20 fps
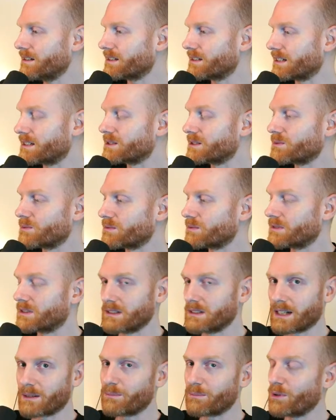That is,
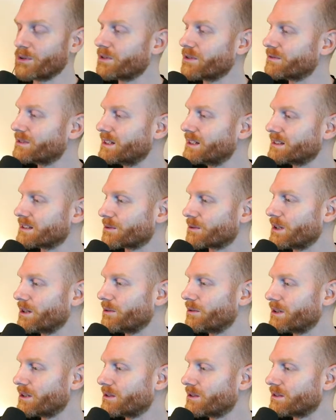like, both of these are really,
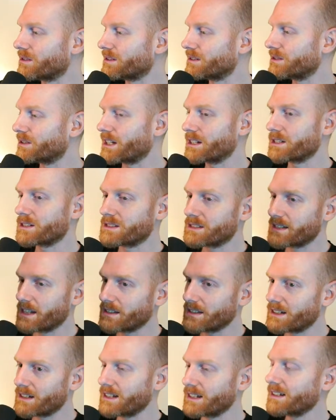really good. You can just send
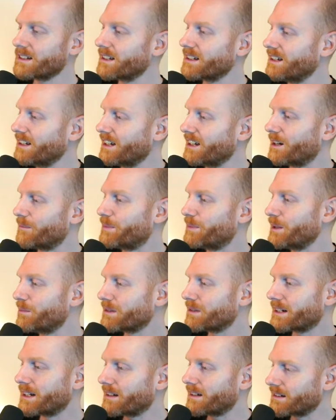a link and people
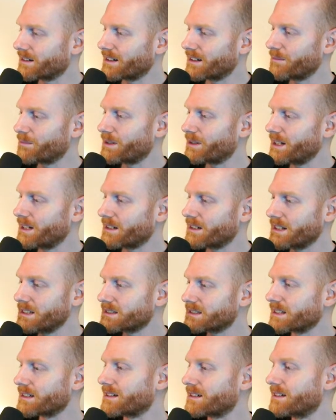can play it
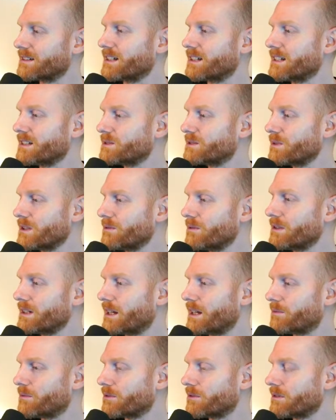instantly. That is really, really
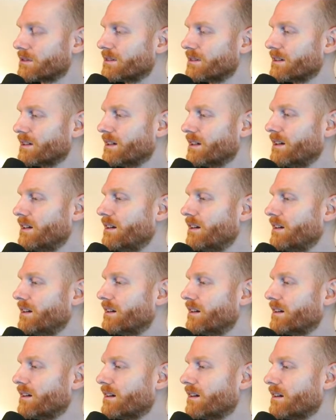helpful.
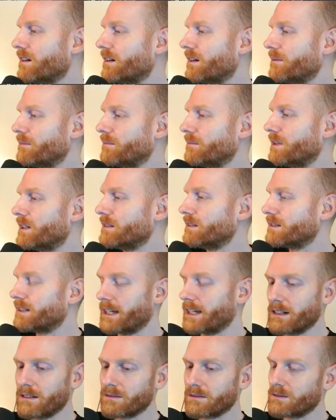And
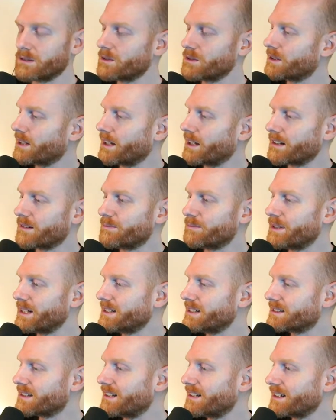then you can
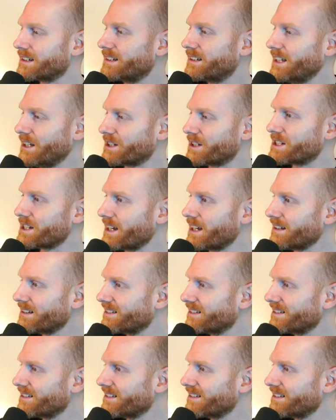paste the link here in chat.